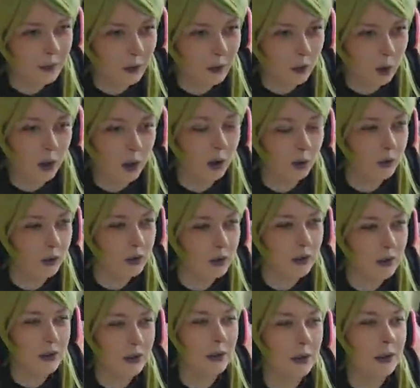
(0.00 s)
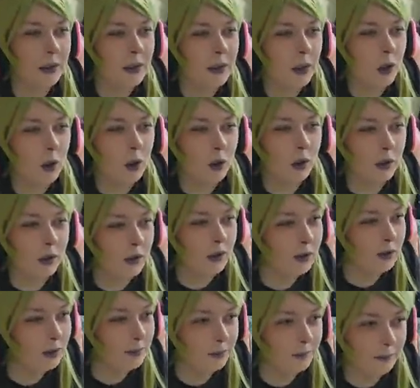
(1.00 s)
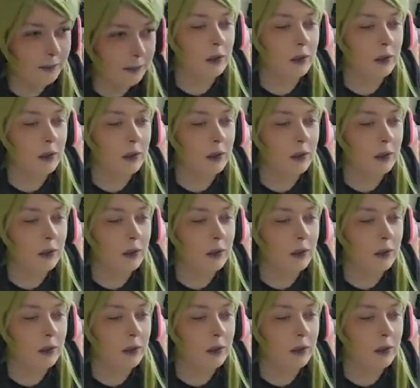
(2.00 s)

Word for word: Whoa, okay, they maybe not all of them.